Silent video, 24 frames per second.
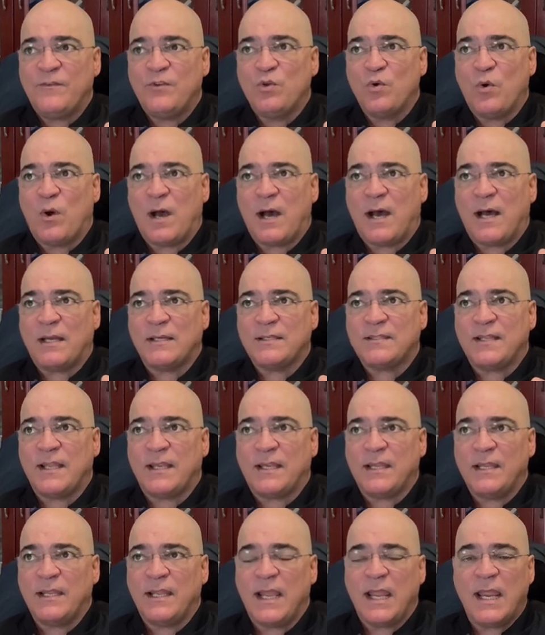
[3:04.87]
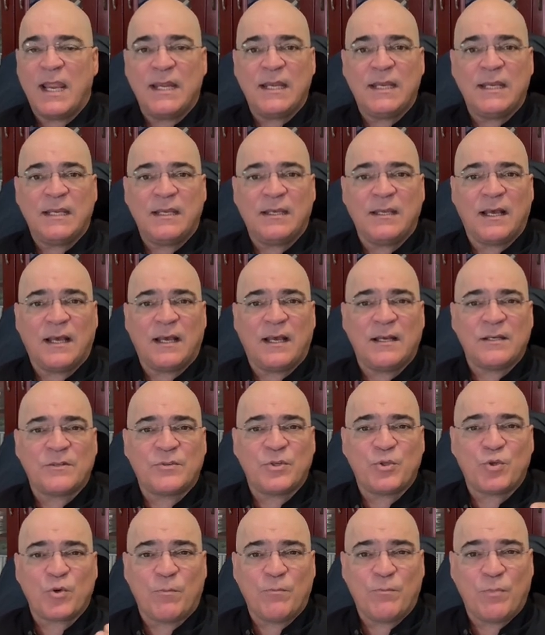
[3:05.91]
you are taking any
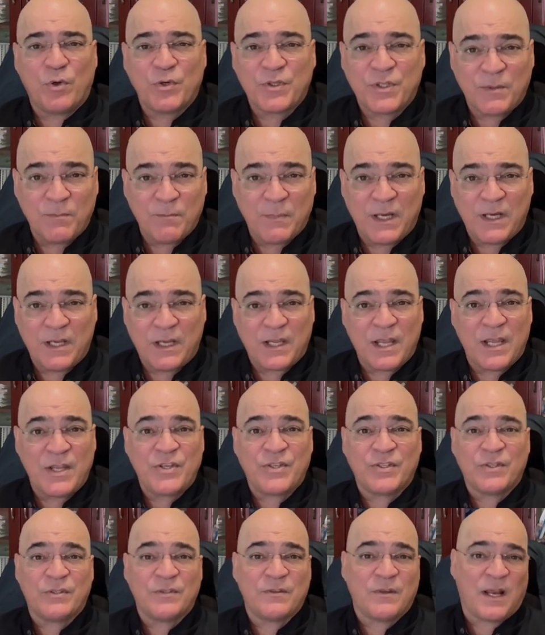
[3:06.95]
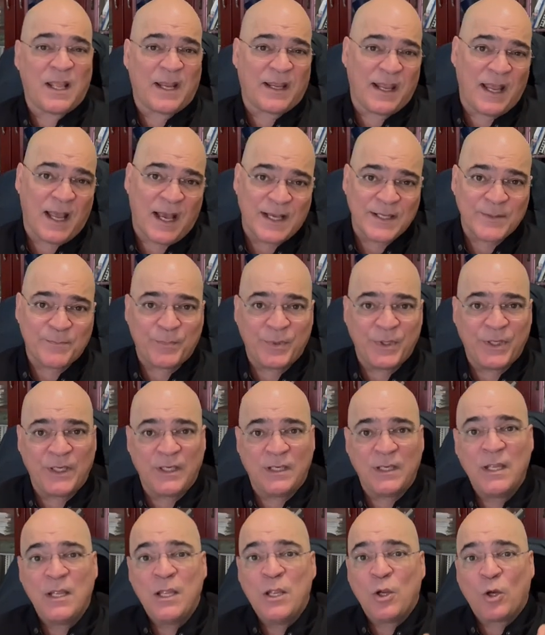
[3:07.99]
antithrombotic medication, like aspirin,
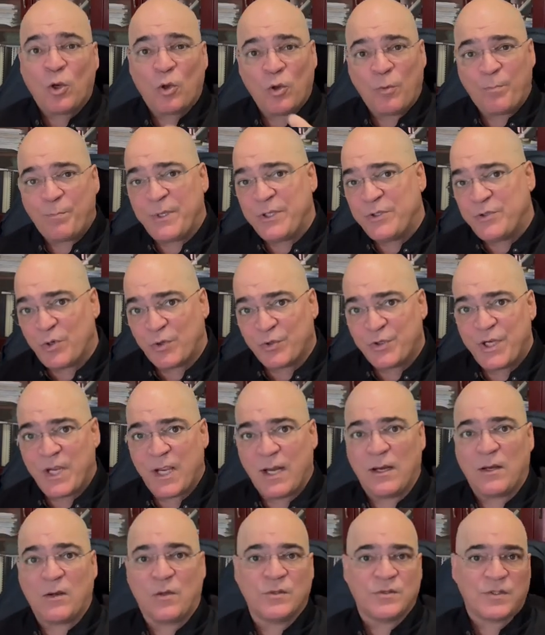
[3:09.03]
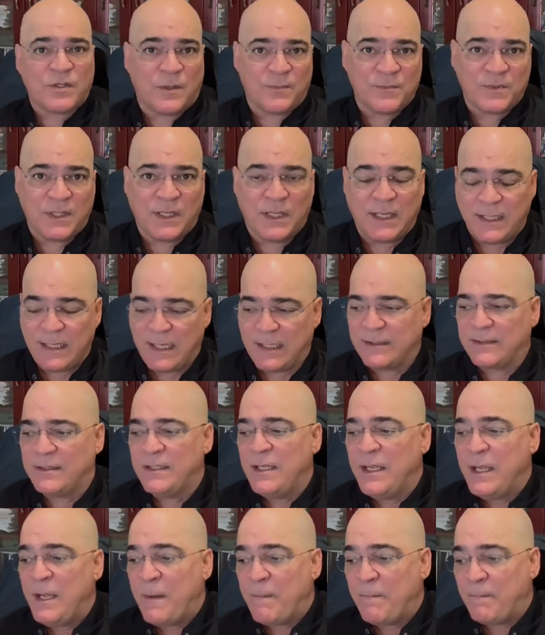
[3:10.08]
clopidogrel gel, or something like that.
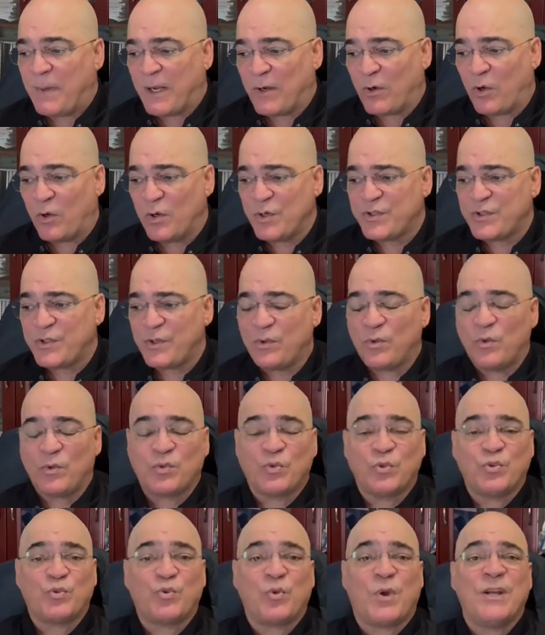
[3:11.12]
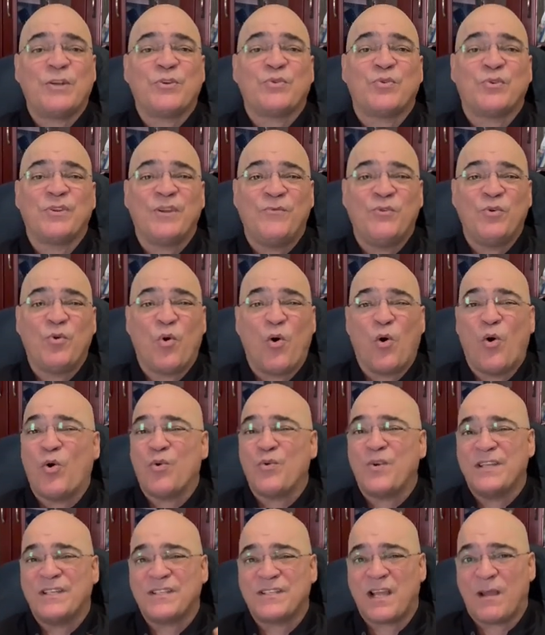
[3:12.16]
But also to try to review all
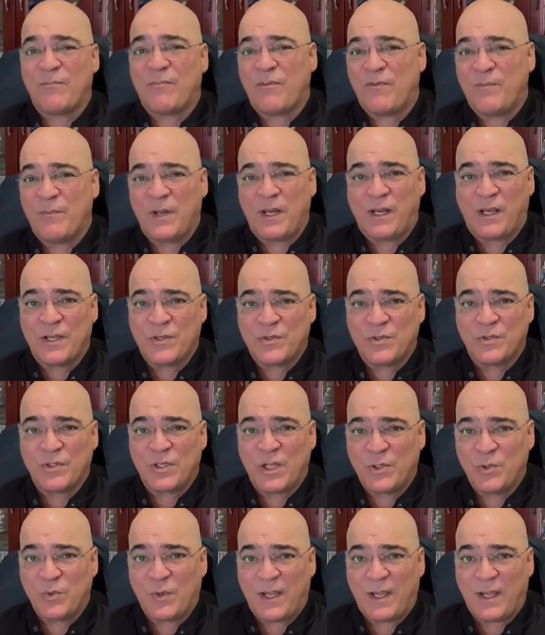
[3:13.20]
the type of medication that